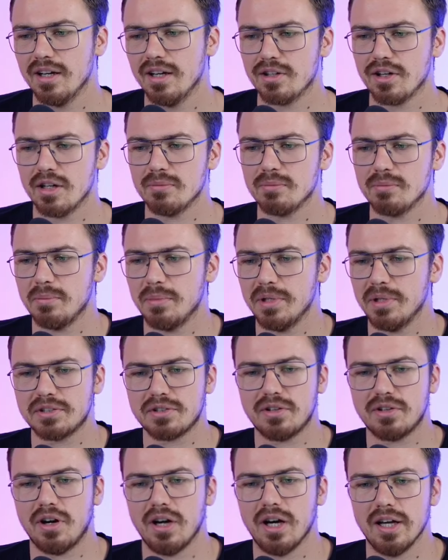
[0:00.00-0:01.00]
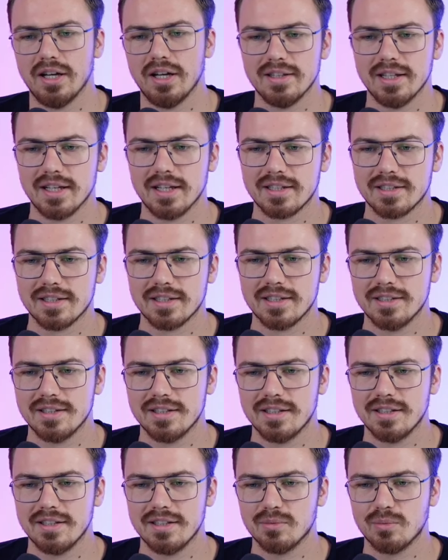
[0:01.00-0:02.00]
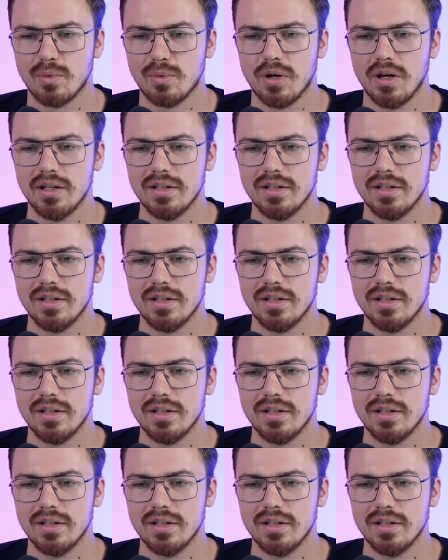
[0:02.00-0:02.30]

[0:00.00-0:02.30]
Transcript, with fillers: got my Bitcoin like in